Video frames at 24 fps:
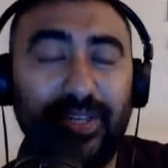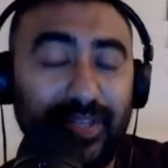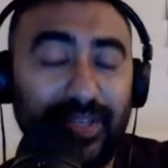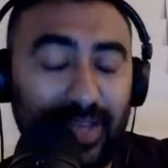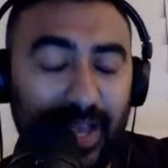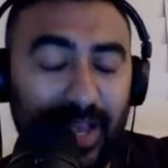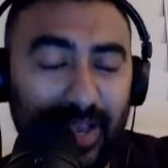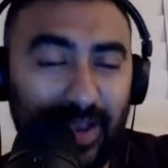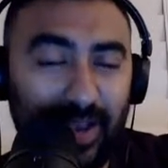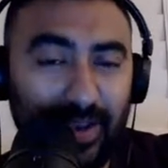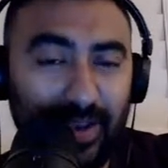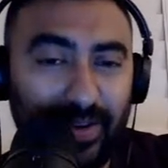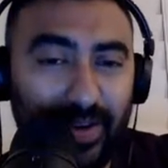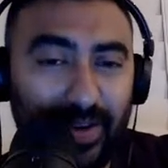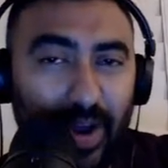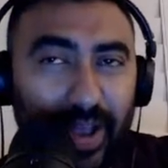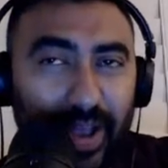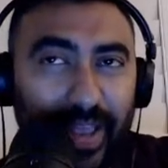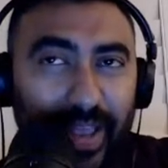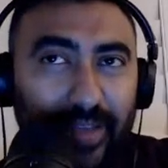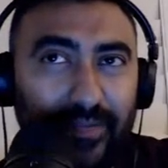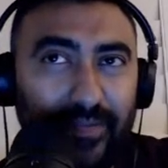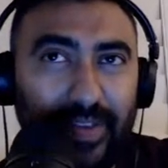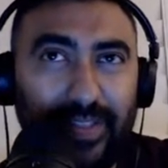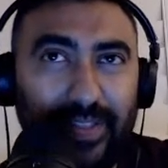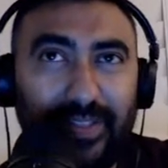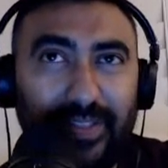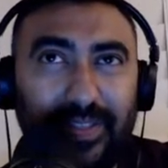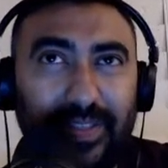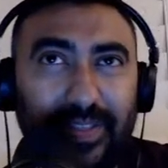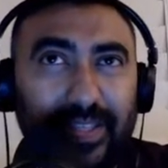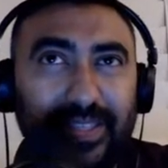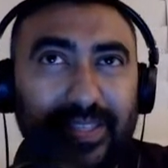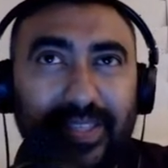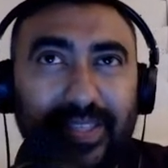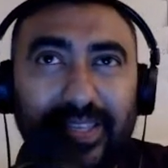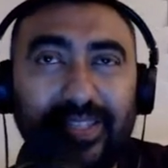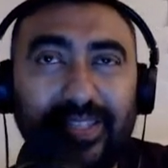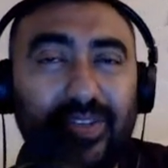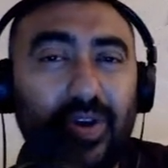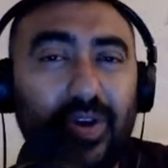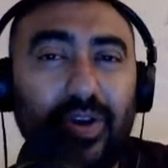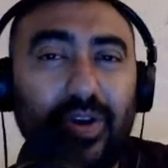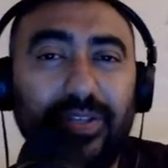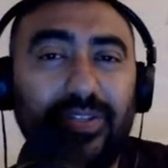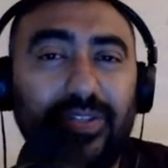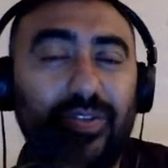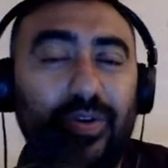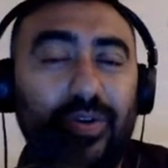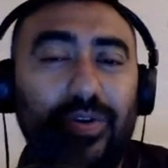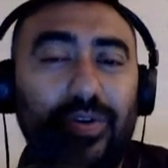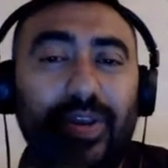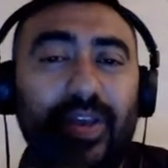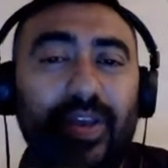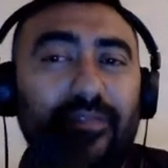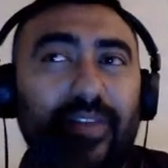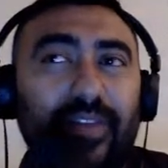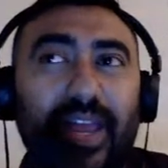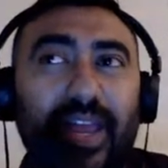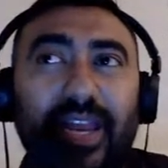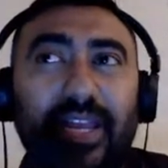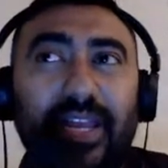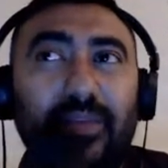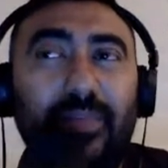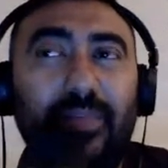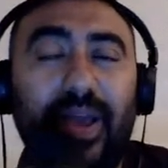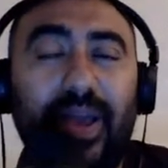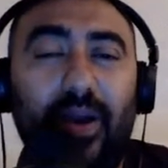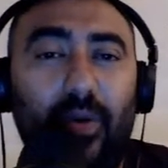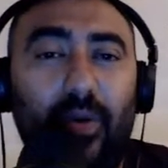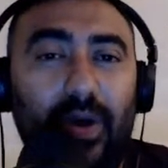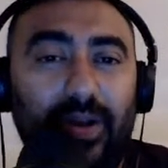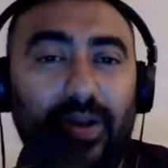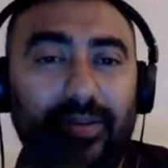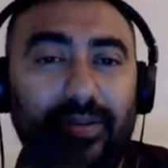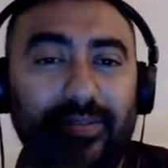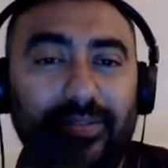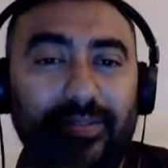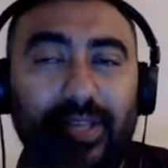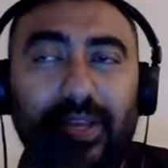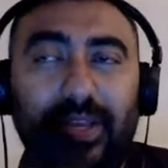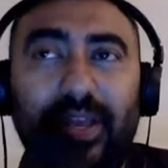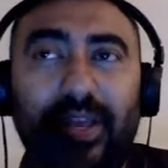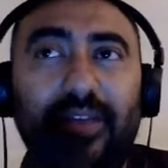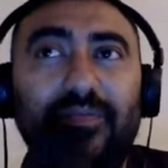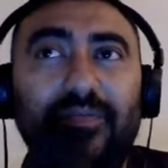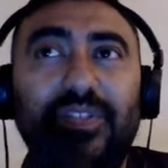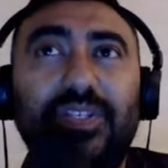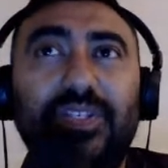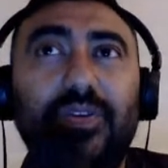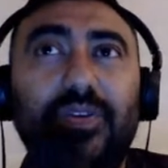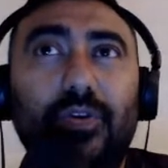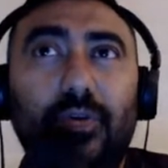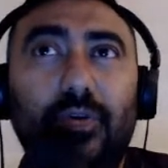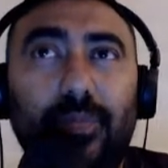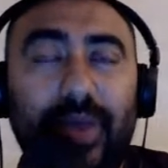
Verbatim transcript: uh, Kai Havertz, like these guys don't have any power. They have zero